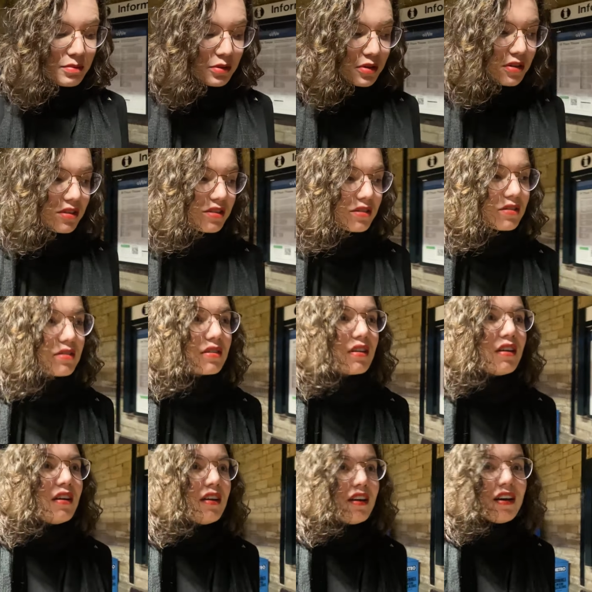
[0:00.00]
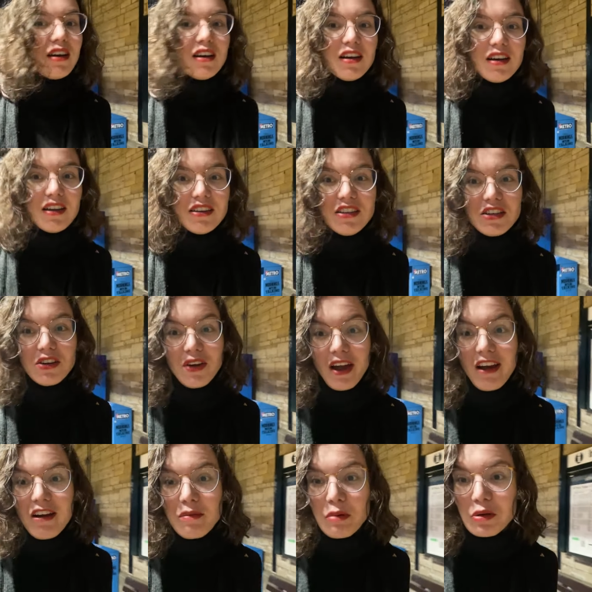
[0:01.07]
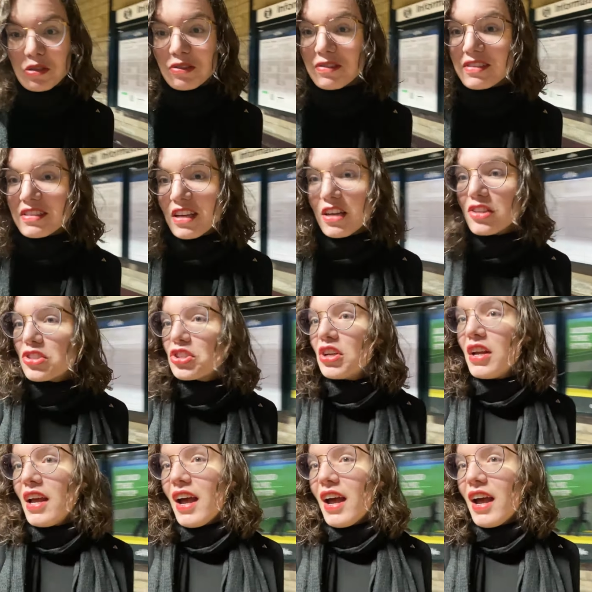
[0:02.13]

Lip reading: because, you know, Harry Potter and such.